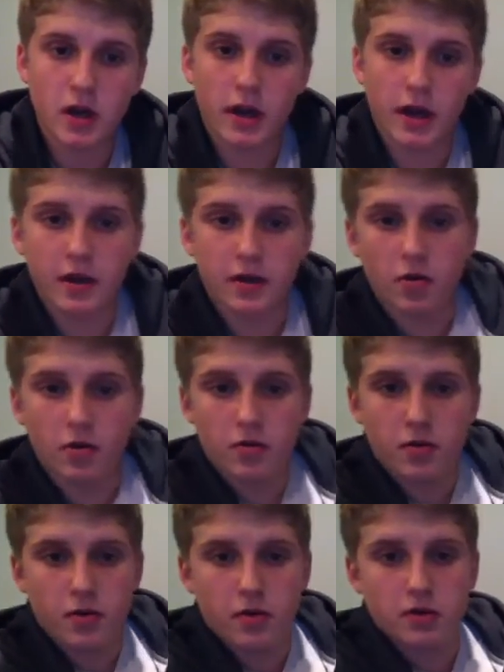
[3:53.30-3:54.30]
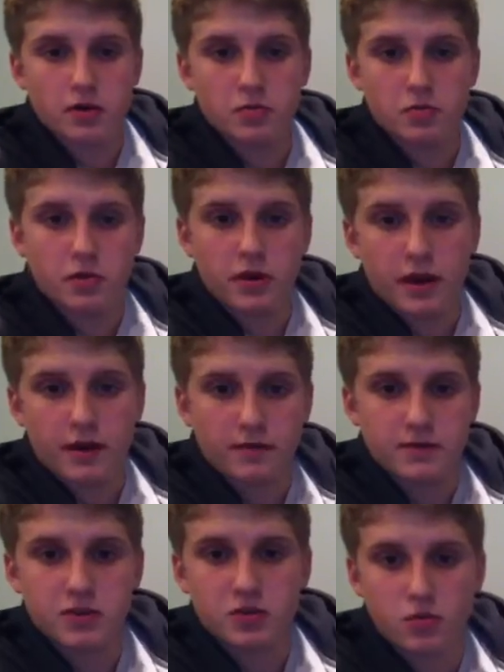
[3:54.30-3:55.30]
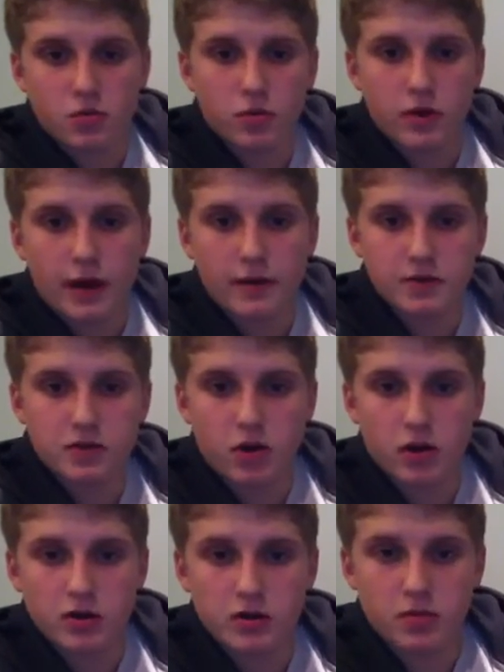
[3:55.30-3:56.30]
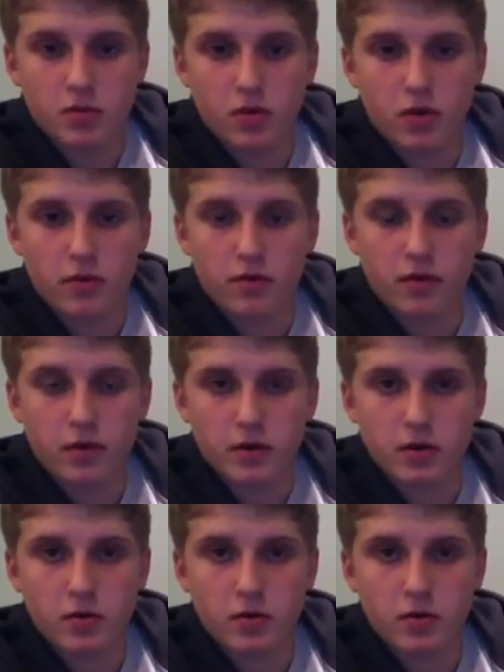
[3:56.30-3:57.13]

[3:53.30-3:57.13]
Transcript: and Northerners would not have a strong support for